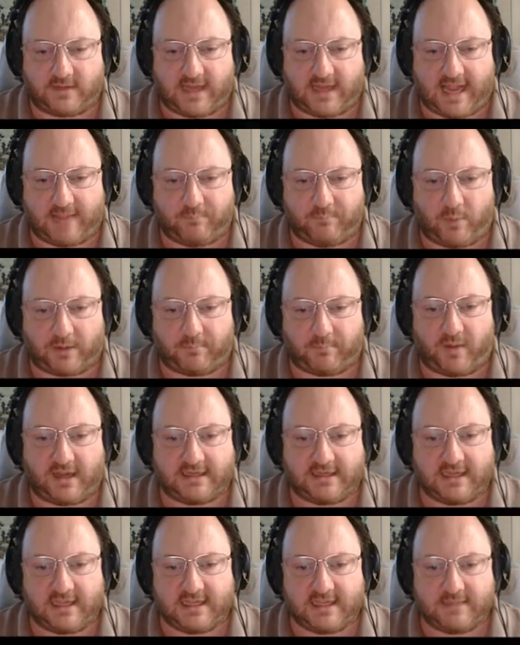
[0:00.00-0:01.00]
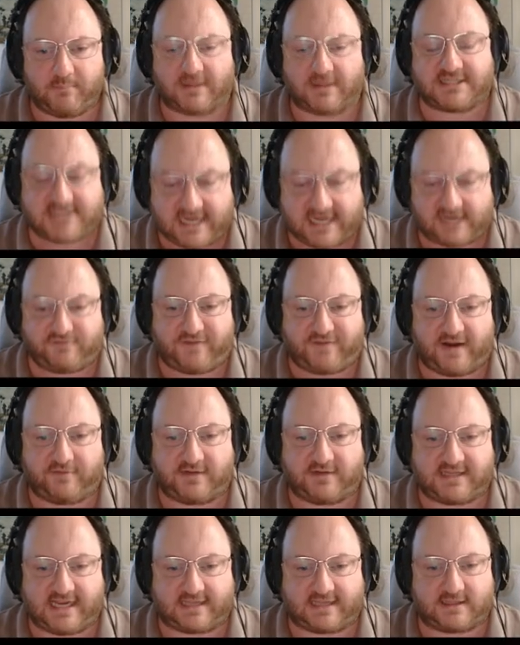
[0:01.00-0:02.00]
have one of my second
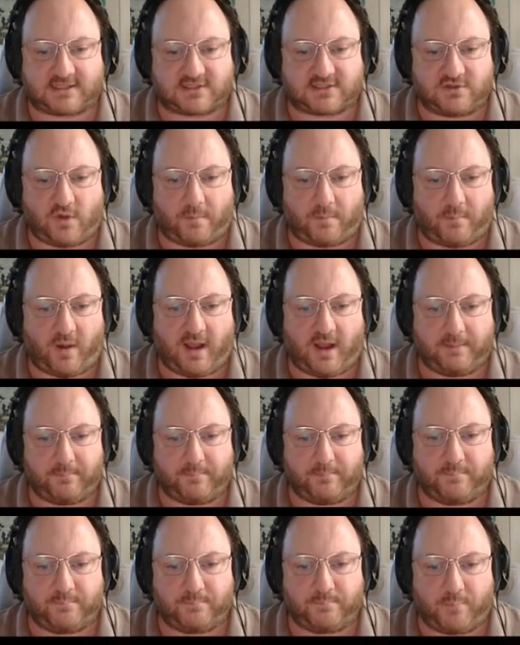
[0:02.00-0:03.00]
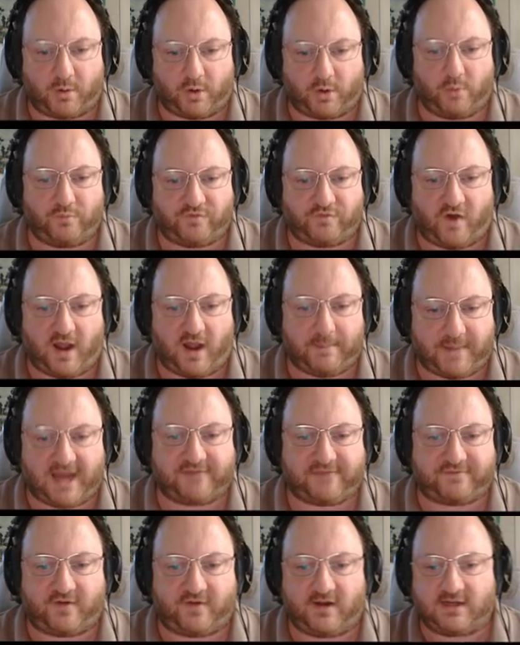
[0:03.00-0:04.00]
favourite deck that's not my mono fire
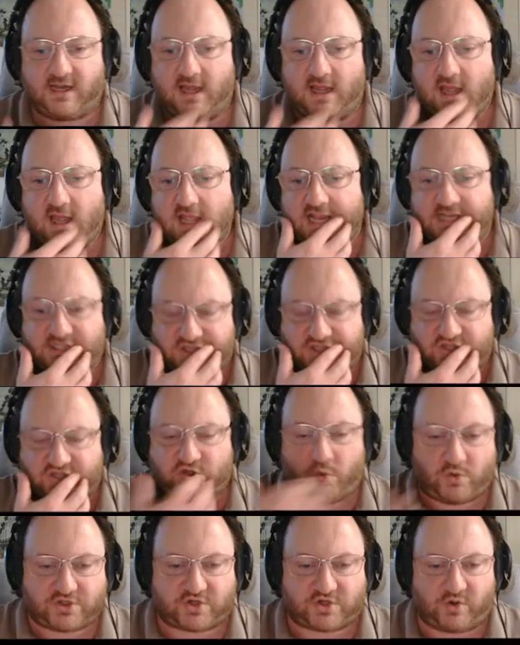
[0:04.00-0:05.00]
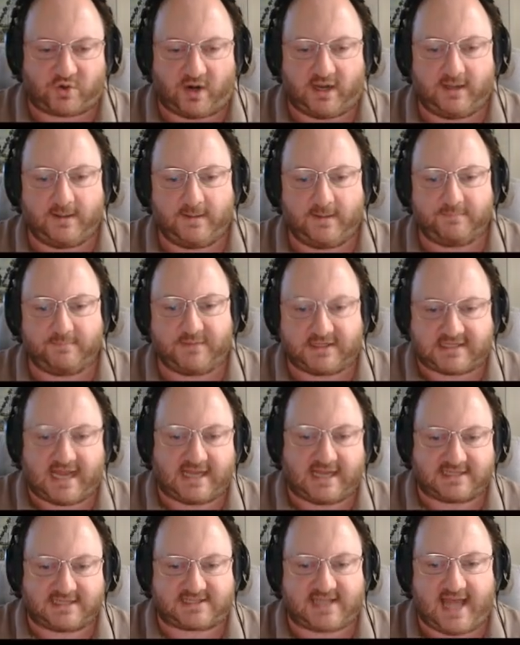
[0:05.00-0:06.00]
pathfinder is a sorcerer that
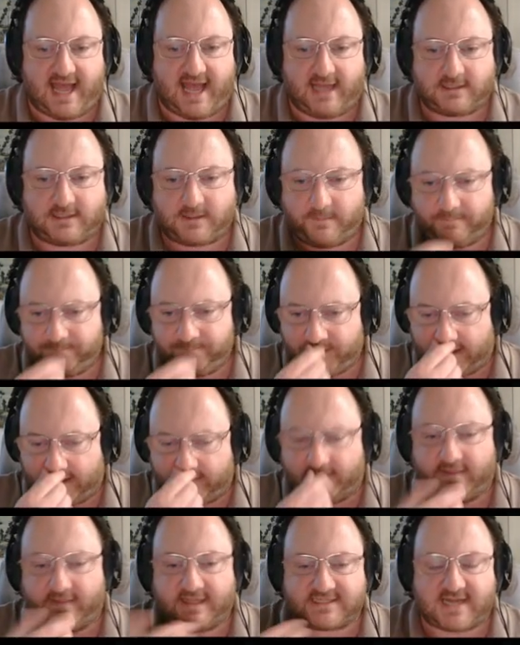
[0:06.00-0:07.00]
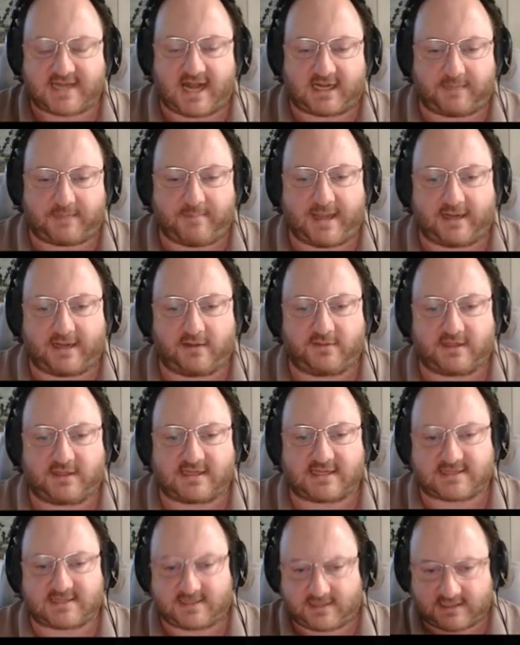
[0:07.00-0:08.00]
does that, and then there's an Archimago that
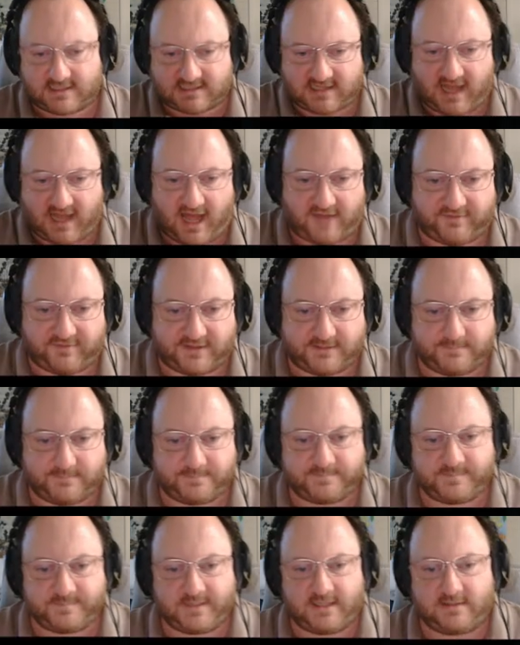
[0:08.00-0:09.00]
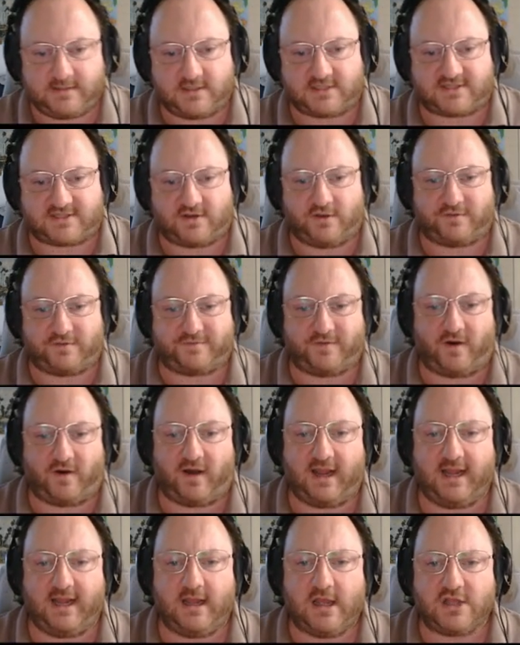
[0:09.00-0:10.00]
does it, that's lava, that's earth
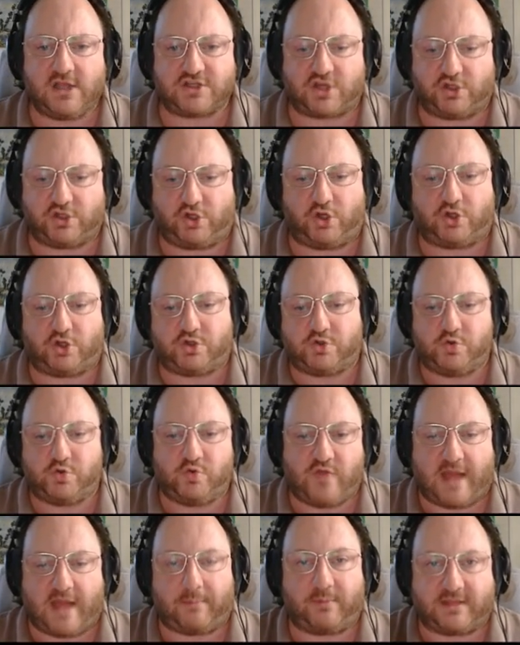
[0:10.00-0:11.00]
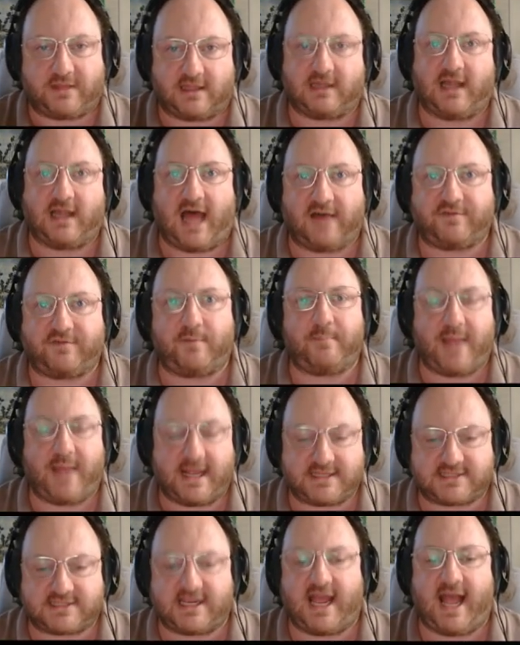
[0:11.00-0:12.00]
fire. So you could do that with the
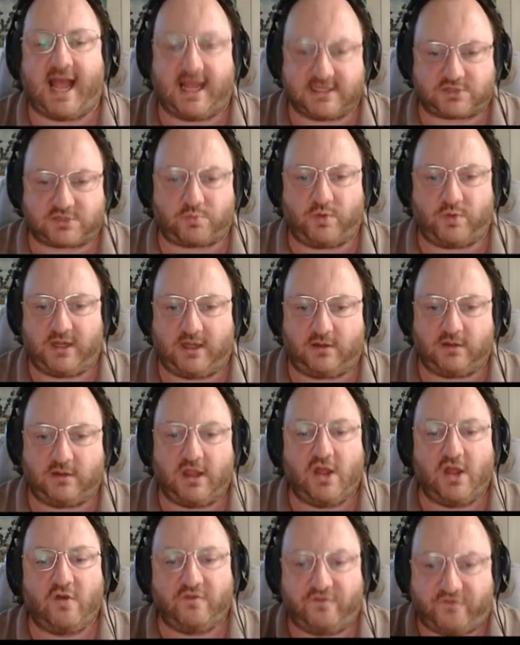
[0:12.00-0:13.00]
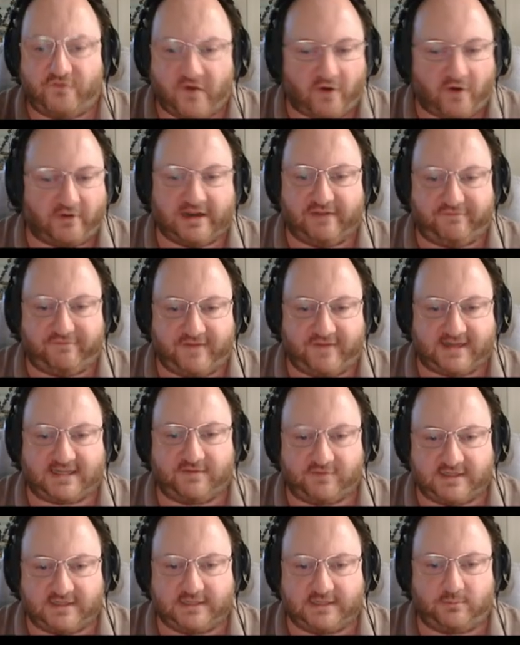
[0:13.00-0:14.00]
Lavamancer as well, very
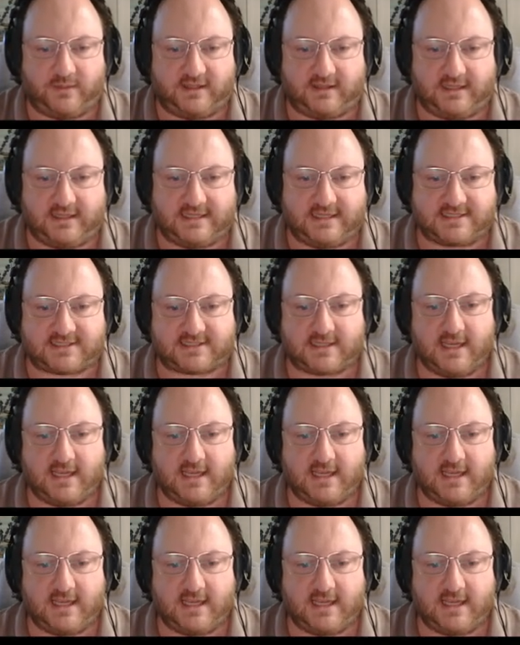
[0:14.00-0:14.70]
effectively with this